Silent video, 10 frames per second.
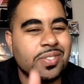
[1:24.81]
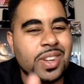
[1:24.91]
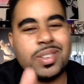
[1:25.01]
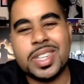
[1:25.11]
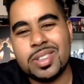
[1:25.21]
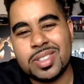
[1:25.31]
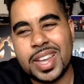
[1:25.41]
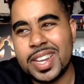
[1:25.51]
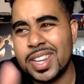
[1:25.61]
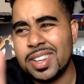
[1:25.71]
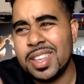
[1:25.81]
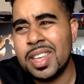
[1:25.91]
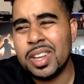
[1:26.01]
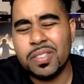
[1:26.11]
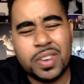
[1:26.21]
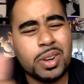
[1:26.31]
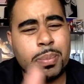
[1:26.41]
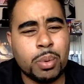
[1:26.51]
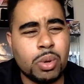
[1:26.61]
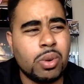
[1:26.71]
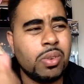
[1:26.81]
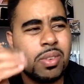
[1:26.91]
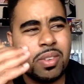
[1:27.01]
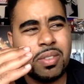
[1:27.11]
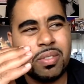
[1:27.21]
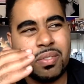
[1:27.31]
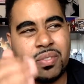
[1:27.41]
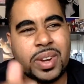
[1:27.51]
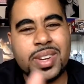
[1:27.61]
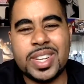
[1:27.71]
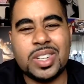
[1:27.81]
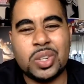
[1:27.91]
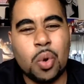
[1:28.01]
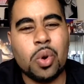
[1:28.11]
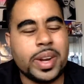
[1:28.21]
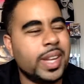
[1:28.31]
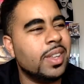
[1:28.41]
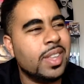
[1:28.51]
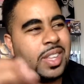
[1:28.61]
Very entertaining, very brutal, very gory.